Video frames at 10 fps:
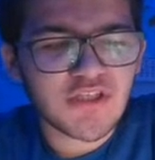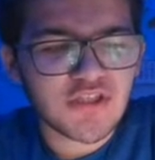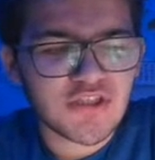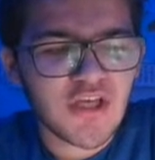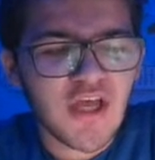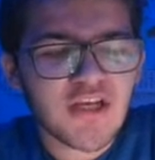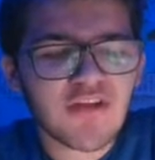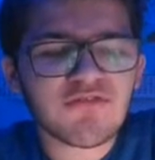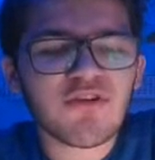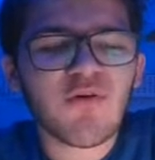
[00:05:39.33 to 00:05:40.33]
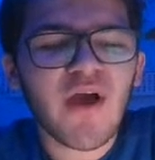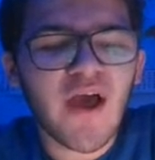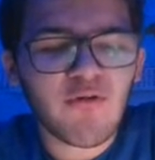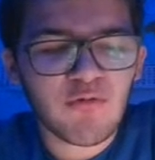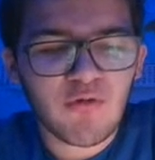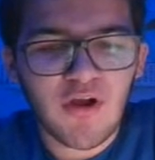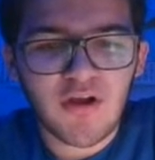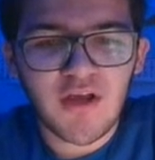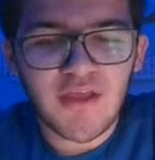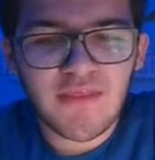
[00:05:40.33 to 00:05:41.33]
just doesn't know how to run.
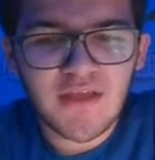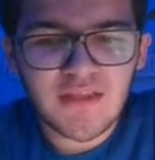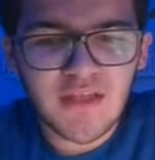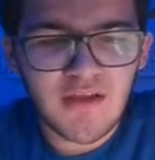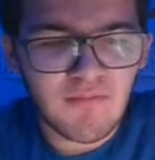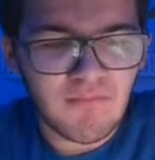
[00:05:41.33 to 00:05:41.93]
I think that